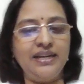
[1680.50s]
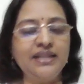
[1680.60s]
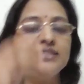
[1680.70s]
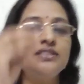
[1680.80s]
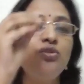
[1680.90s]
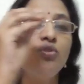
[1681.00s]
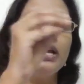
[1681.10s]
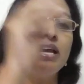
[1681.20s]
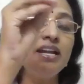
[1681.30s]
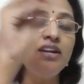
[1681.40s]
it is
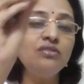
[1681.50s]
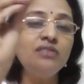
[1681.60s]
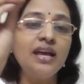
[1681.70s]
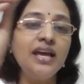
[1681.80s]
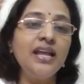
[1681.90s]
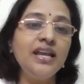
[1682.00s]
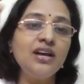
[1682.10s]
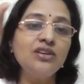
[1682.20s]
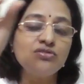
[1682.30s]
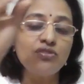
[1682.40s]
looking into the
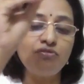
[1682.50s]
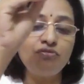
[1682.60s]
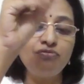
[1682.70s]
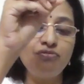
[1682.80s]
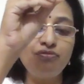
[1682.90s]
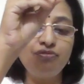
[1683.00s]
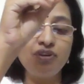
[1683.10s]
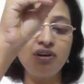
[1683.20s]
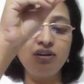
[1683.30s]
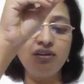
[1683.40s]
areas of
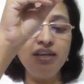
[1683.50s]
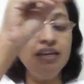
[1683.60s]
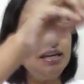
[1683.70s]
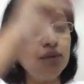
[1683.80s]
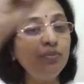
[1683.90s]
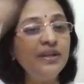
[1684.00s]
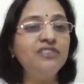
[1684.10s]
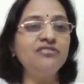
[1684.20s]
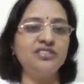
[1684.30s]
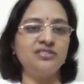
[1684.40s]

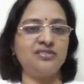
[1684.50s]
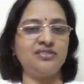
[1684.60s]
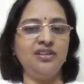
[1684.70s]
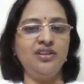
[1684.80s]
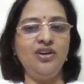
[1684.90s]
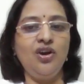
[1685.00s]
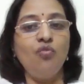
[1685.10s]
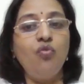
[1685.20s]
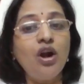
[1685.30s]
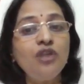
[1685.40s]
incomplete wishes.
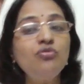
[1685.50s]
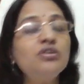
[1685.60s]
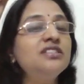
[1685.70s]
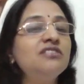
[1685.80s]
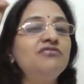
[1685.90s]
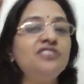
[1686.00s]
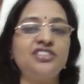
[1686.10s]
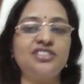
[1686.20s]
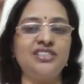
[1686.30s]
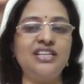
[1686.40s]
What was the
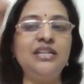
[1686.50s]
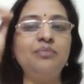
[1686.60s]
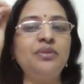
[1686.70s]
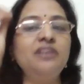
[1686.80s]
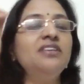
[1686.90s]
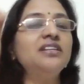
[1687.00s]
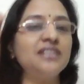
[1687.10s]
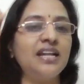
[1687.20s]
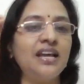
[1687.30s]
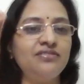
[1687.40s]
wish in the
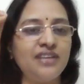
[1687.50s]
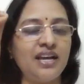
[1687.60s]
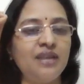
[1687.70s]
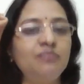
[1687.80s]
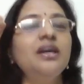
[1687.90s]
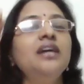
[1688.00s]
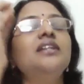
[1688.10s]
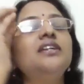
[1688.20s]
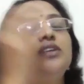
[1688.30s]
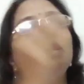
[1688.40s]
previous lifetime
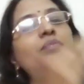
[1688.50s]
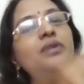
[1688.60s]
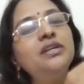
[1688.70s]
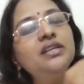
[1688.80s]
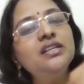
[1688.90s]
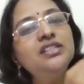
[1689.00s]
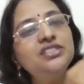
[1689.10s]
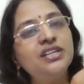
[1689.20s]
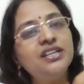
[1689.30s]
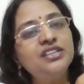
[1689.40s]
that a particular
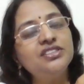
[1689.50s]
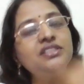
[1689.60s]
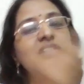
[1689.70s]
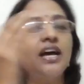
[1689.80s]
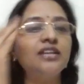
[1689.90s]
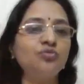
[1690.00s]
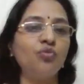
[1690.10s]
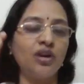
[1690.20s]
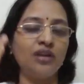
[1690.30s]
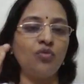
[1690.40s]
generation has
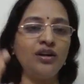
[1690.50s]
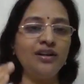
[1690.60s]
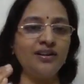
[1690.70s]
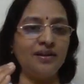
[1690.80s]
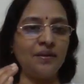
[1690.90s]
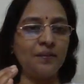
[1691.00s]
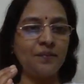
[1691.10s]
wanted?